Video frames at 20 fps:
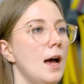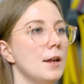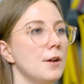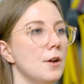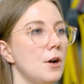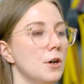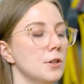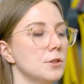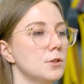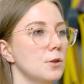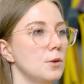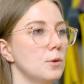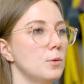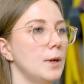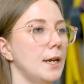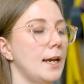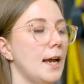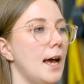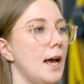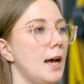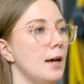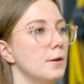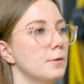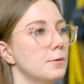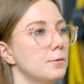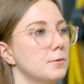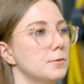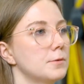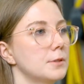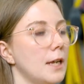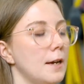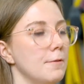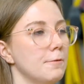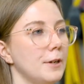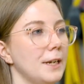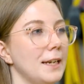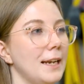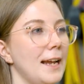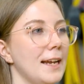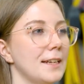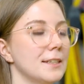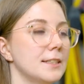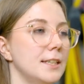And also we have something like